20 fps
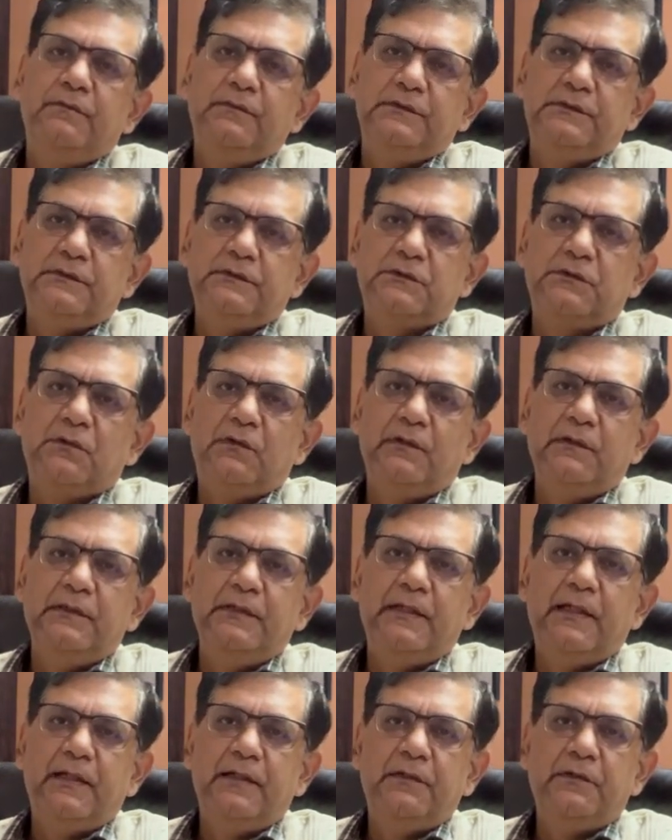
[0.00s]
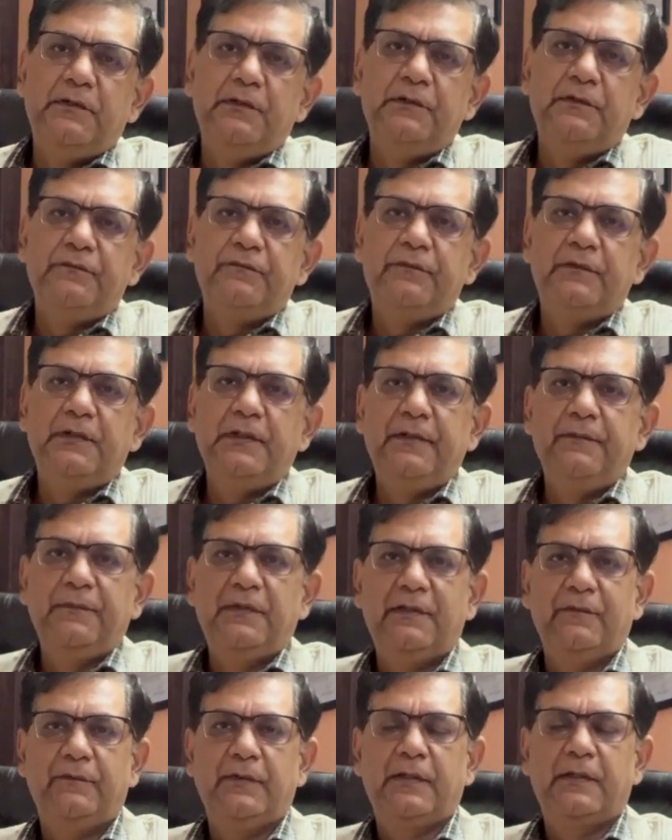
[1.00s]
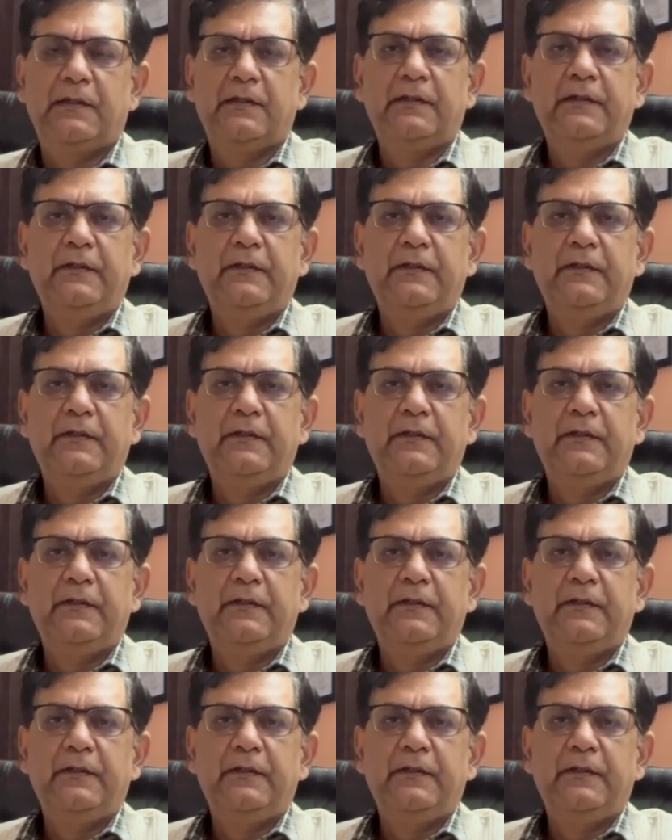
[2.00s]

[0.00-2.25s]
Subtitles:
which is called the artery of Adamkiewicz.